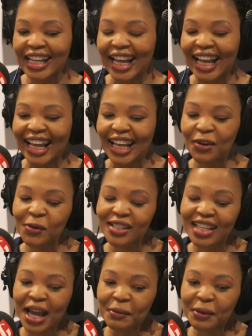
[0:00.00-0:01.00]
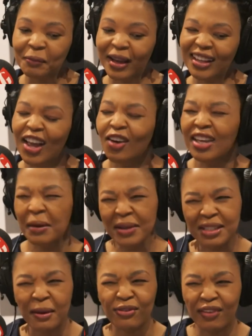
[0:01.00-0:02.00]
he was able, was
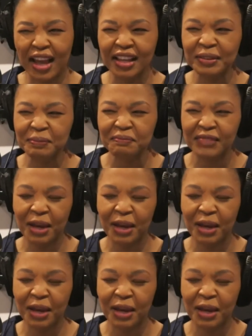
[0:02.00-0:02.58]
a fan.